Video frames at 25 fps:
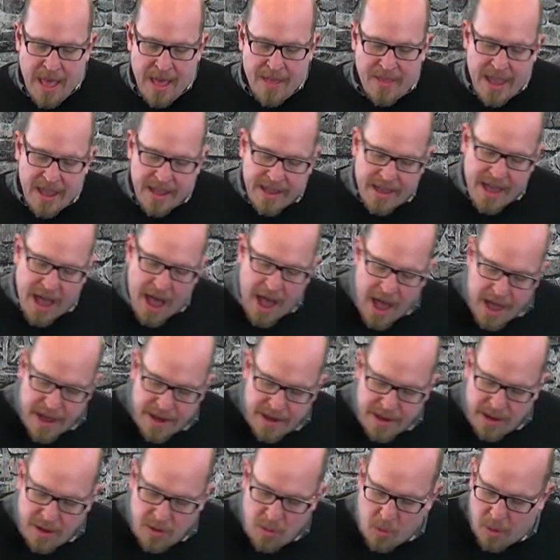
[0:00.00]
that
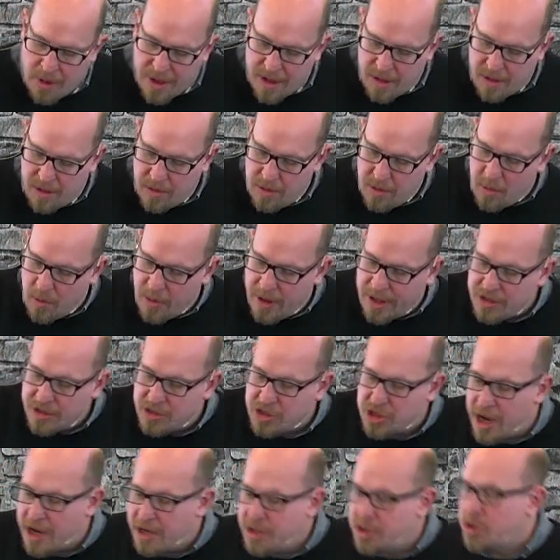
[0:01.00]
God will, will
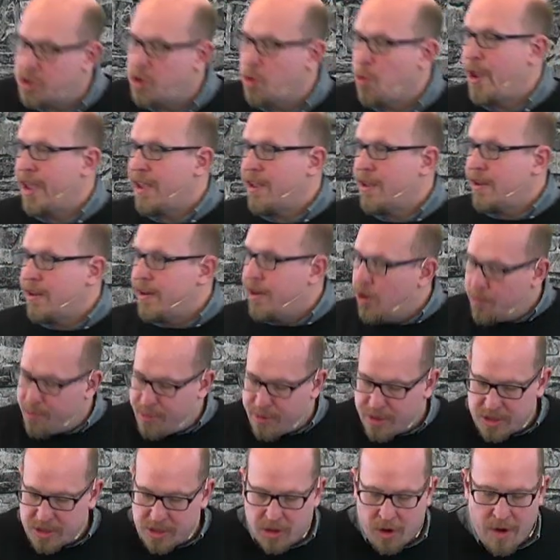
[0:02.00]
judge the wicked, He'll
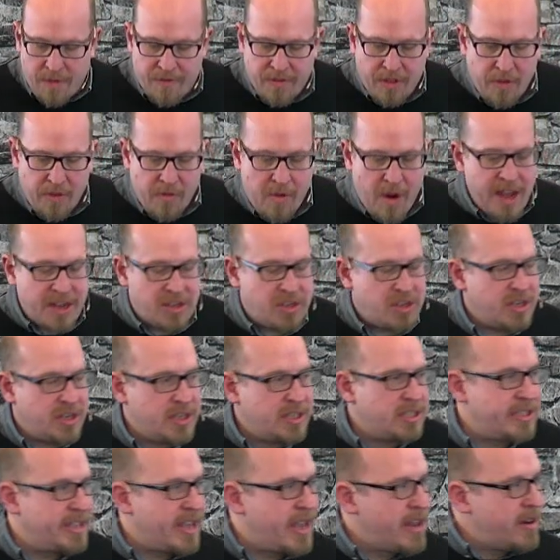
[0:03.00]
preserve the
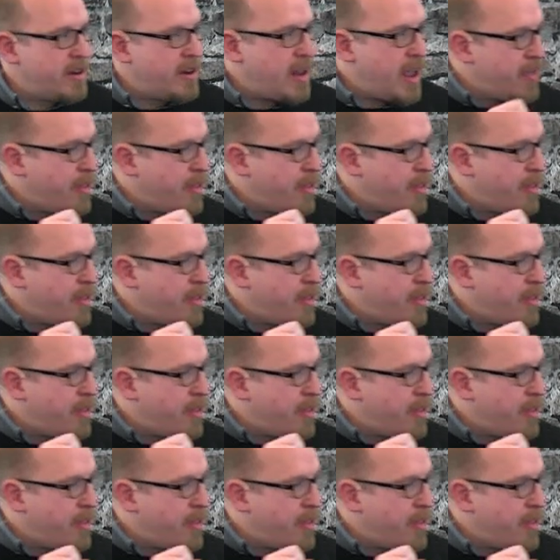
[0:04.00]
righteous, and,